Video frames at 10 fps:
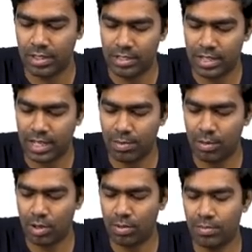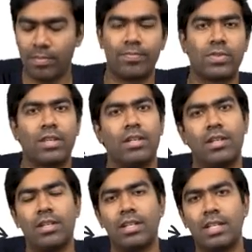Second problem
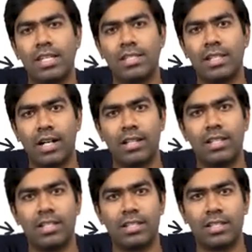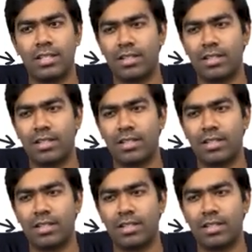is that this